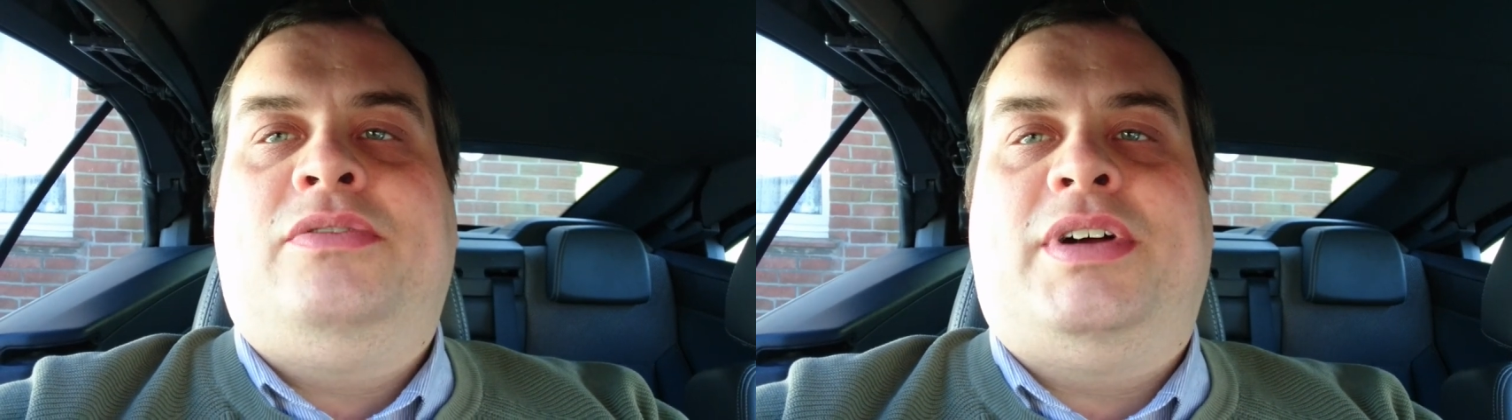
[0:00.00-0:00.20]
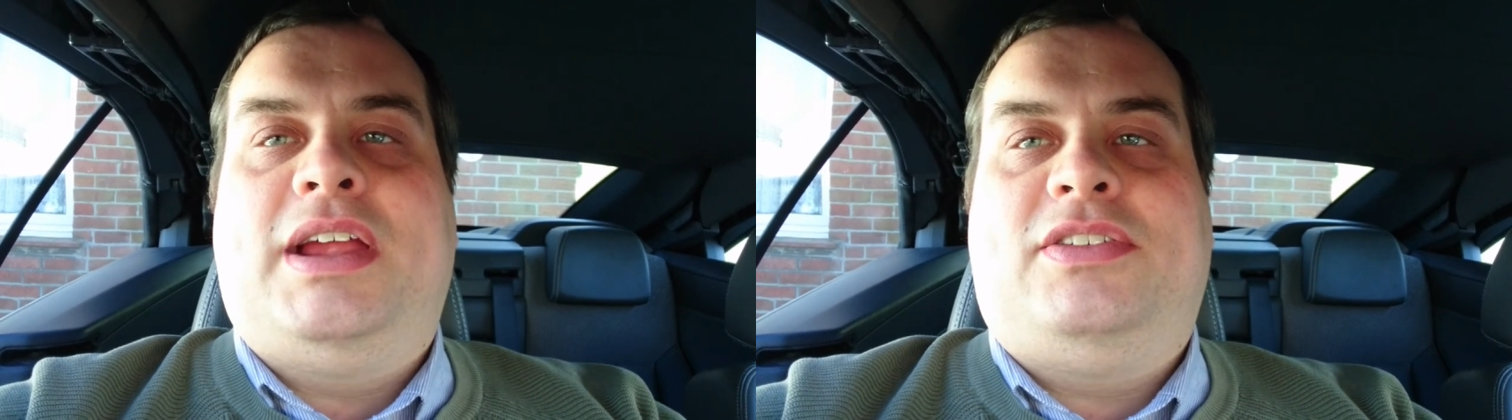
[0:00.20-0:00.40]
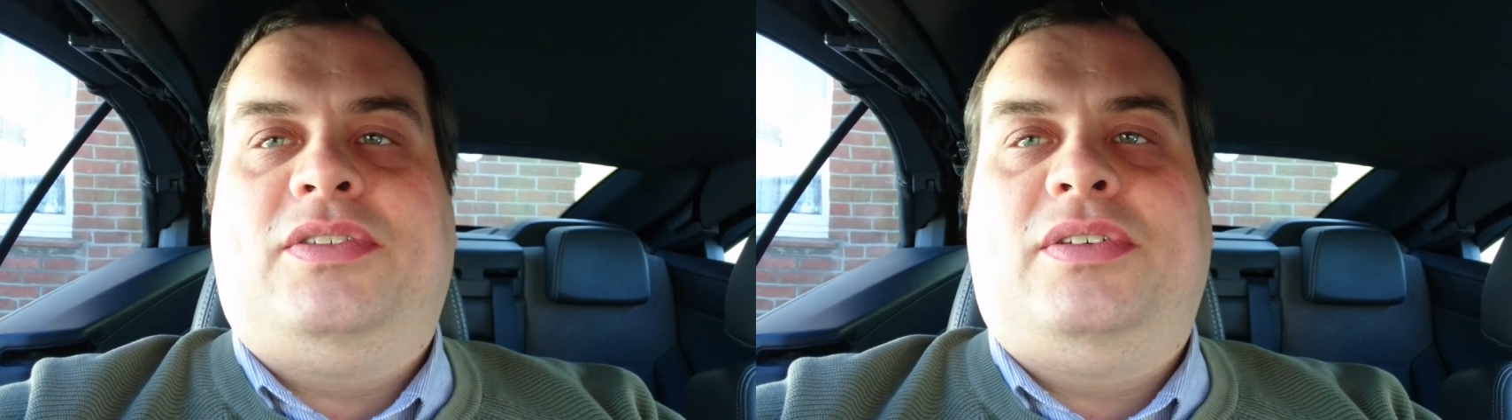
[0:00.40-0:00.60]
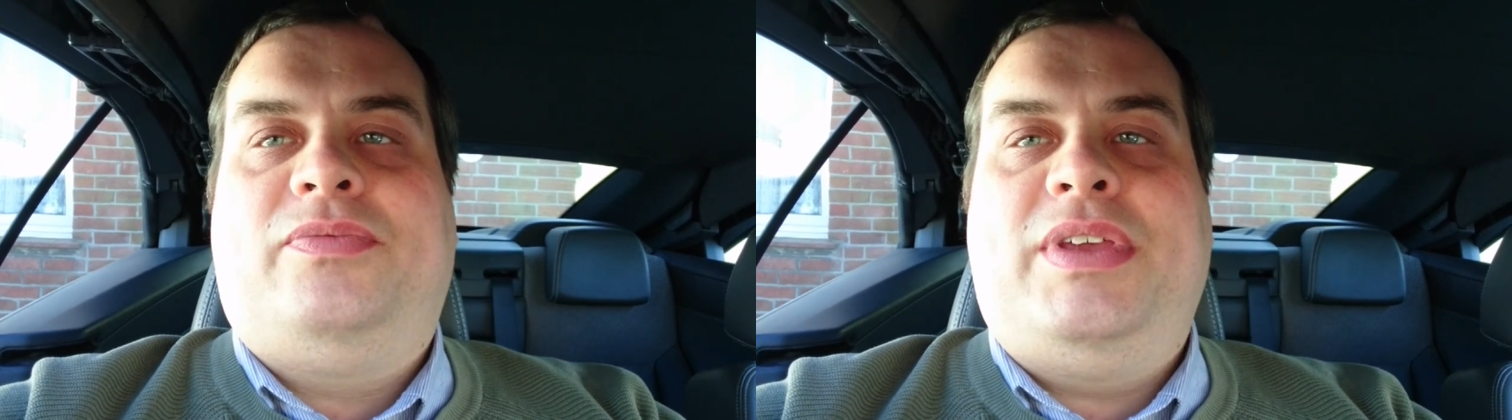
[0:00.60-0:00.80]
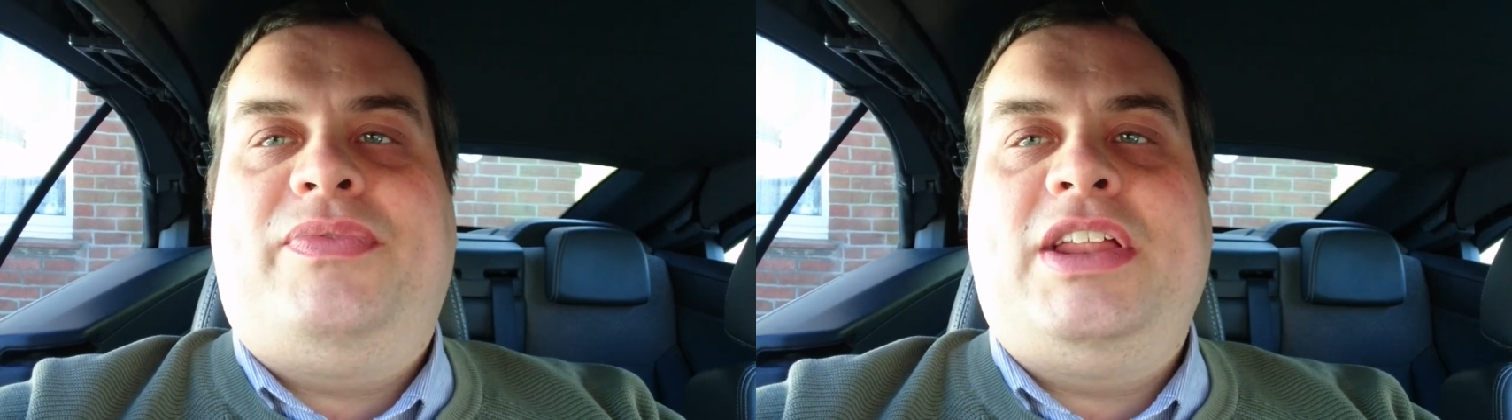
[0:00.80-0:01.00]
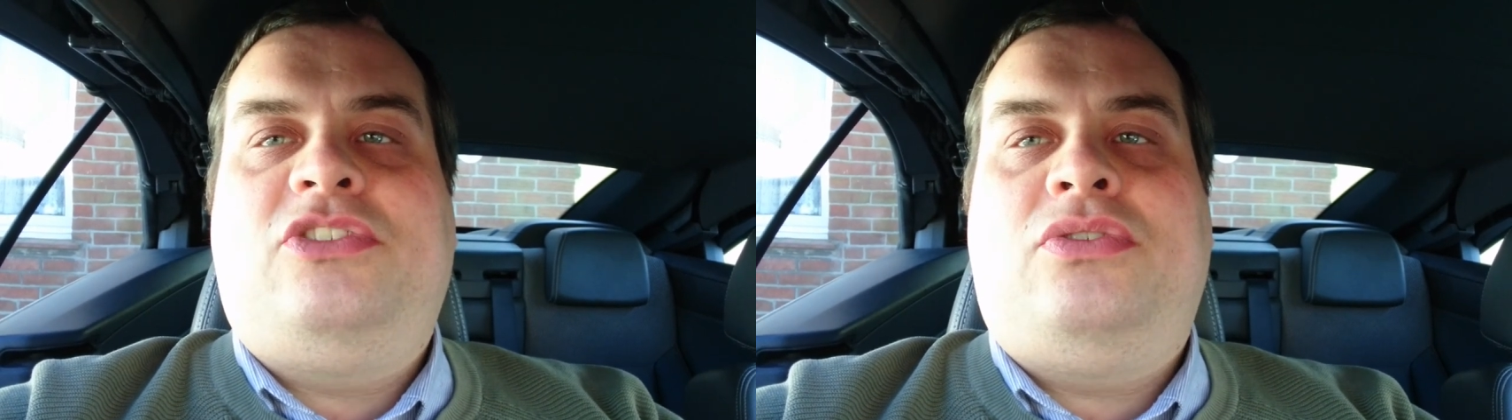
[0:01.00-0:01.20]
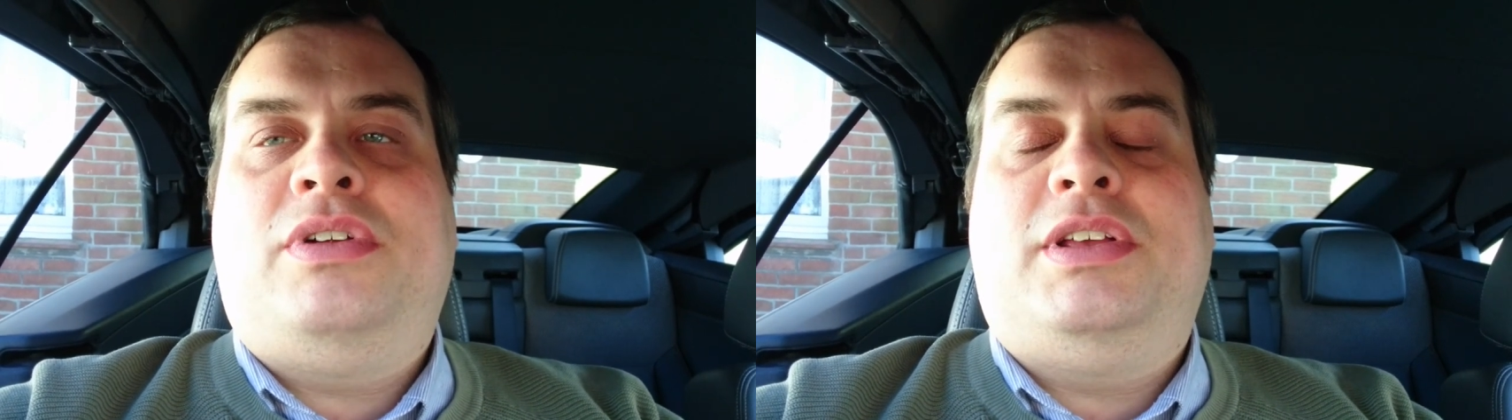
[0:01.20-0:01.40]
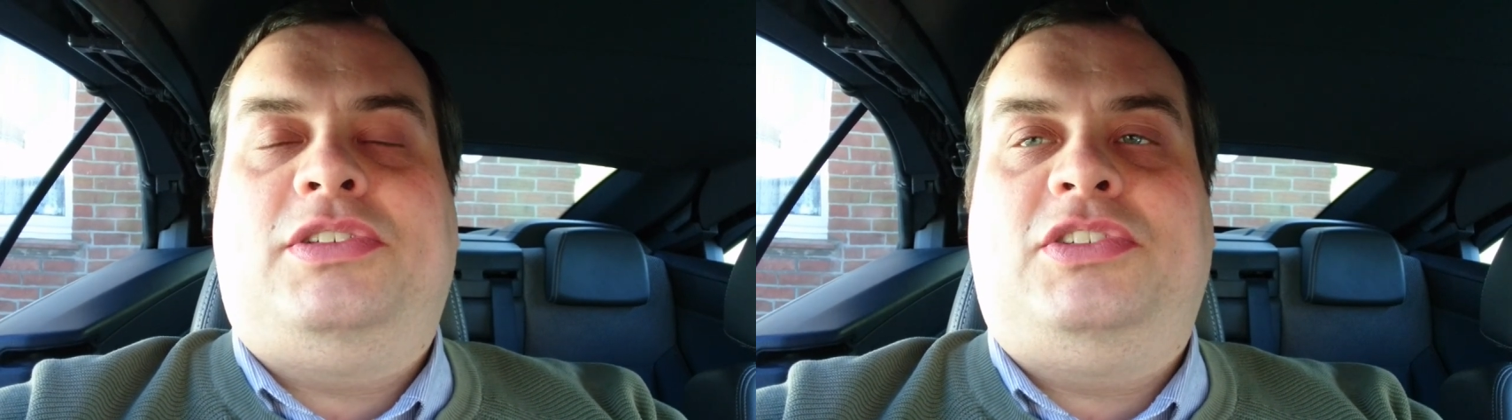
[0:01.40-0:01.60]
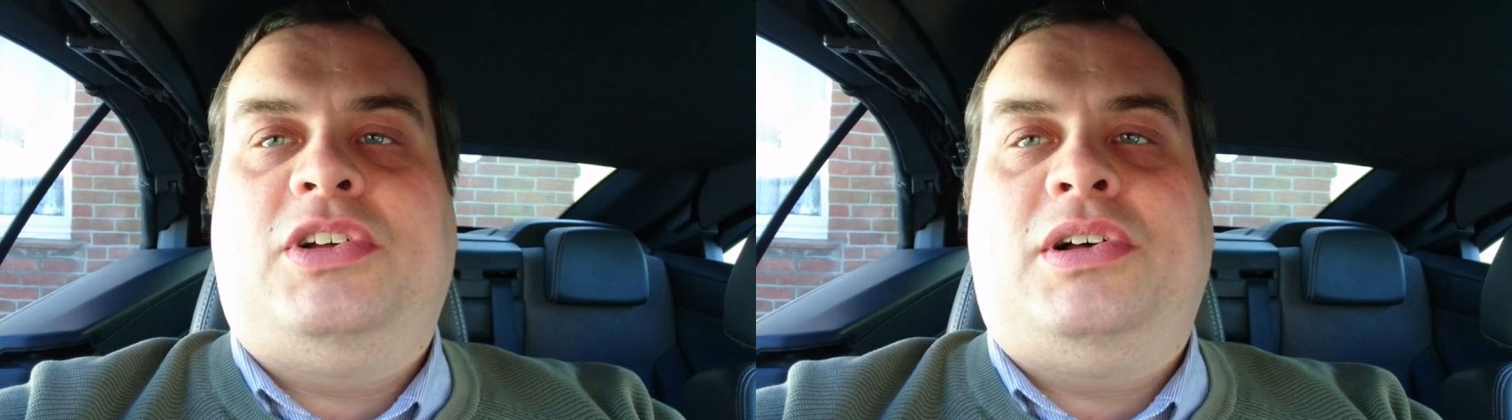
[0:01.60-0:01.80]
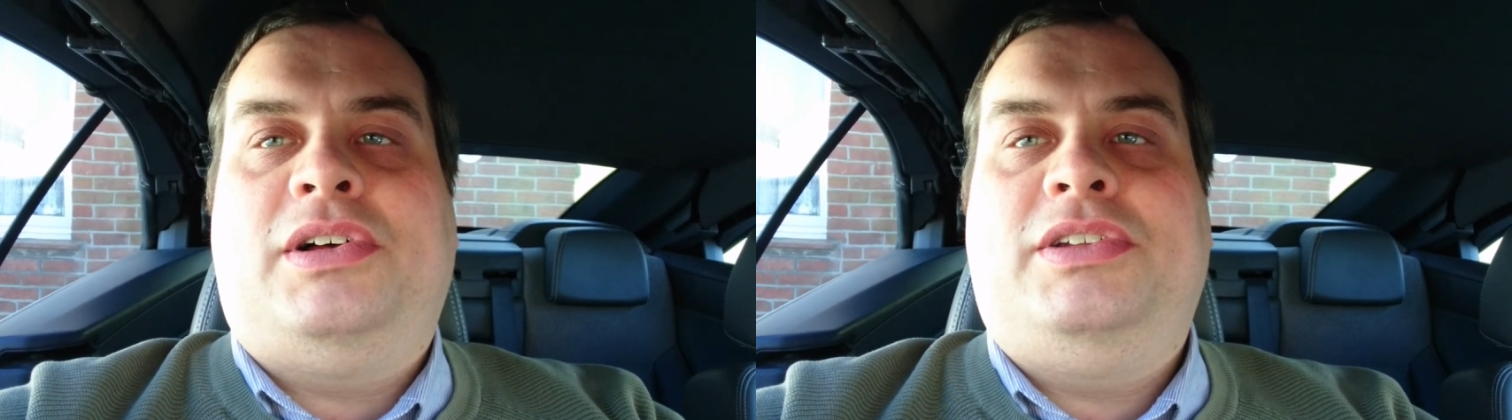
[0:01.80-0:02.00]
Right, The Adventurer
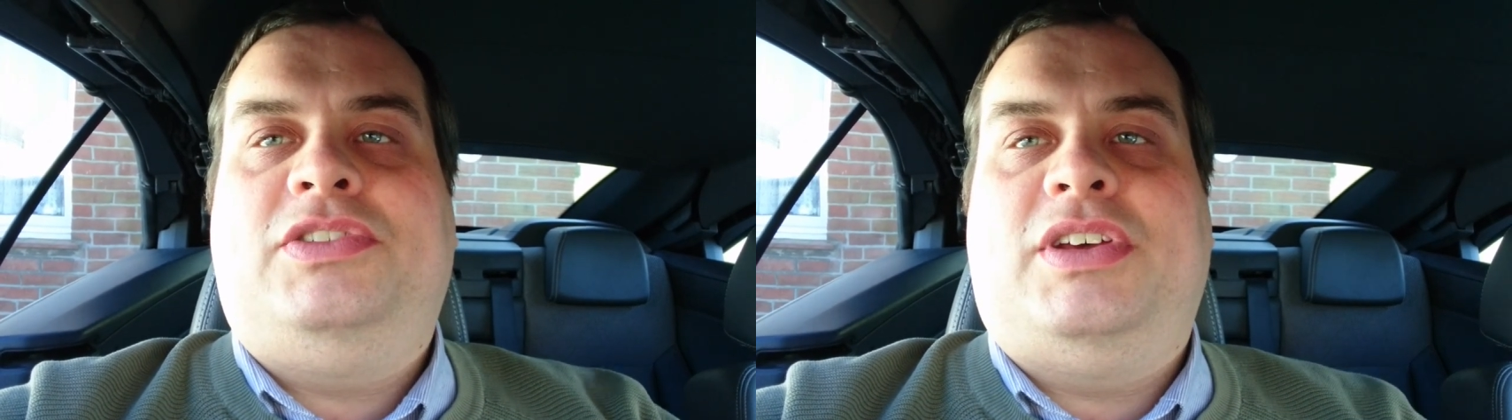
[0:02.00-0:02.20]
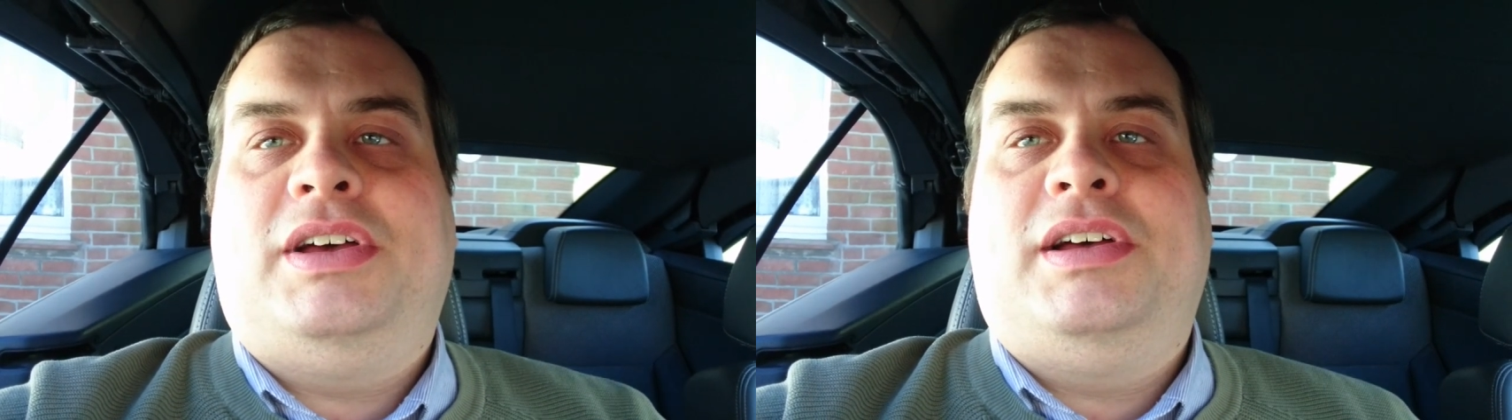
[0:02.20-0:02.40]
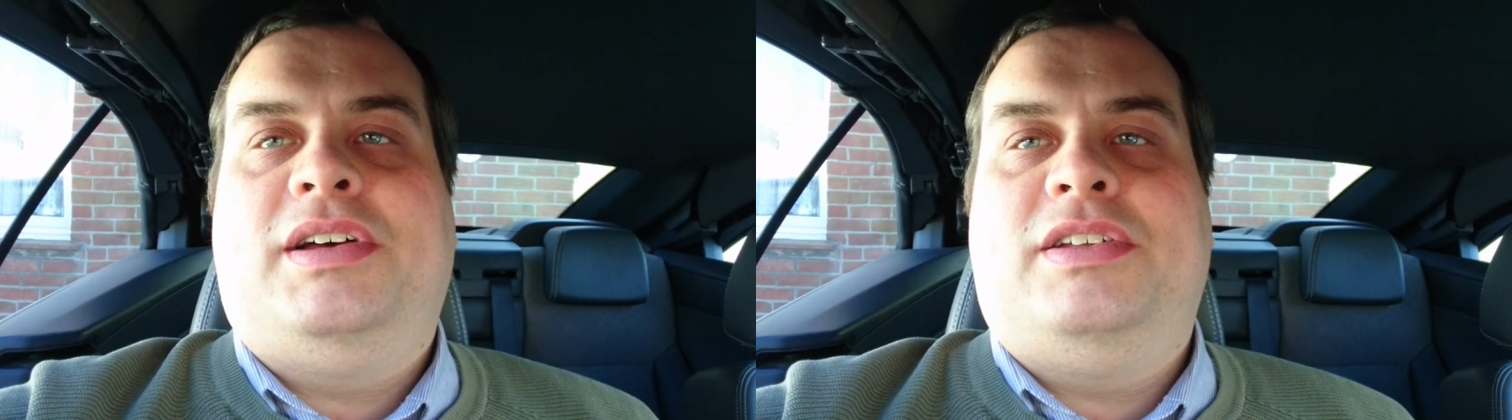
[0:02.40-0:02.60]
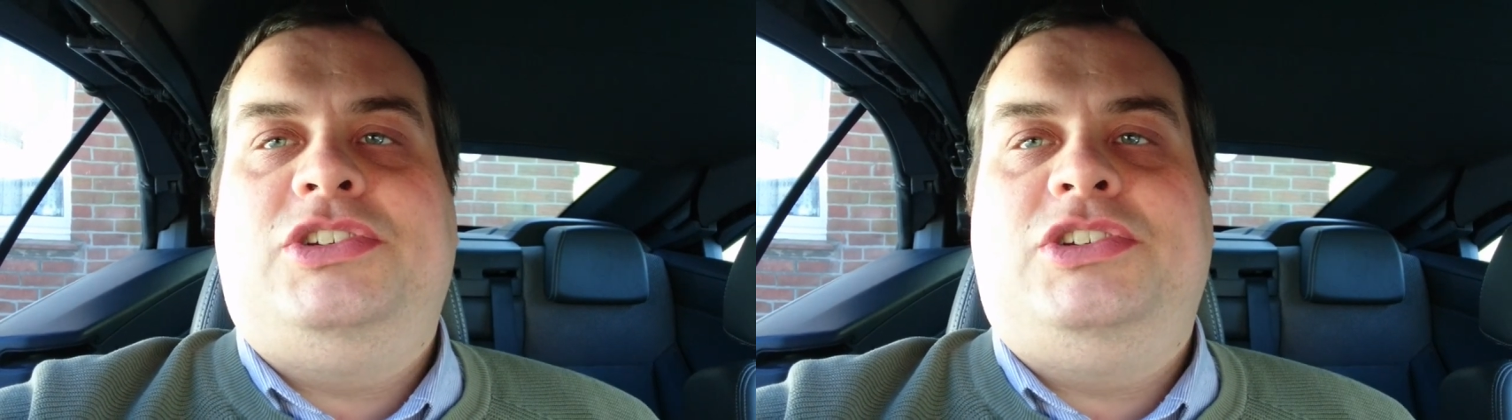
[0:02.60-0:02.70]
starred uh,